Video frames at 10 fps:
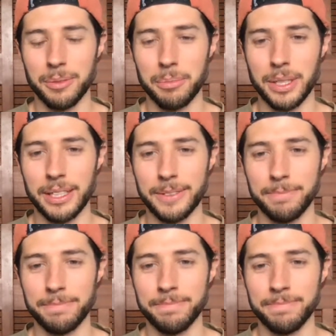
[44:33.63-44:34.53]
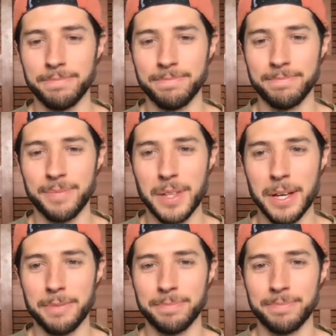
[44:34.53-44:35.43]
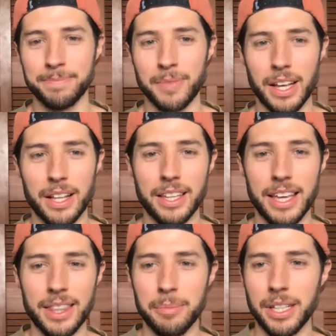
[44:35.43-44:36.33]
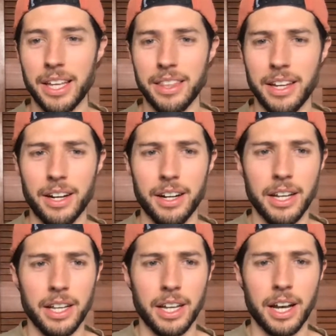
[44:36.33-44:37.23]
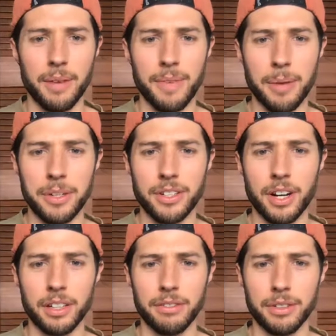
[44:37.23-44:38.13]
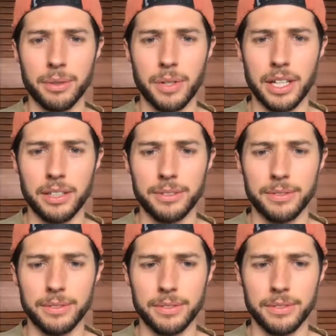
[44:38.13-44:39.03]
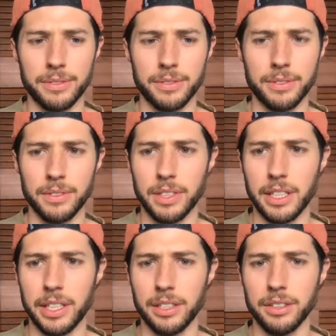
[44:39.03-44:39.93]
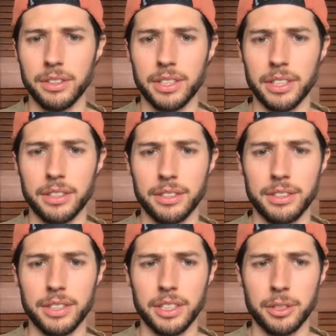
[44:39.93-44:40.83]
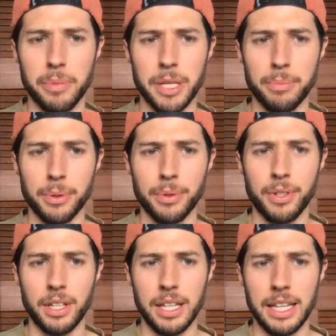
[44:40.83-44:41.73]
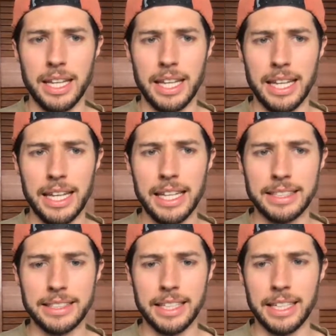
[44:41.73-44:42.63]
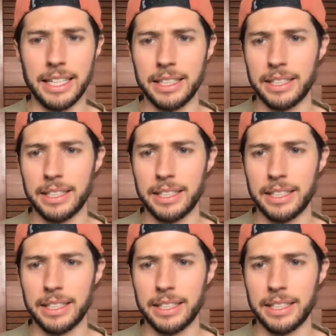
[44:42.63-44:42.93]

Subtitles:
But yeah, I'll land the plane there. I've been talking for a while, and it looks like there's 6 people listening.